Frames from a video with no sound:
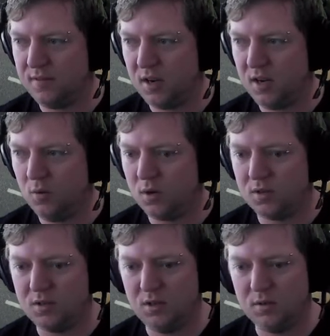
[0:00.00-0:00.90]
I don't know what
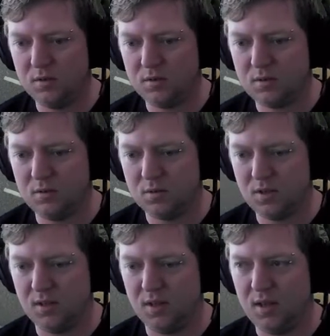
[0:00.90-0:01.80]
it's doing. It's still
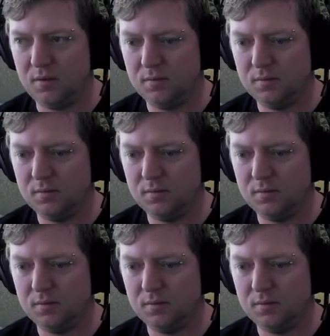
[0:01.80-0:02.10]
sitting there.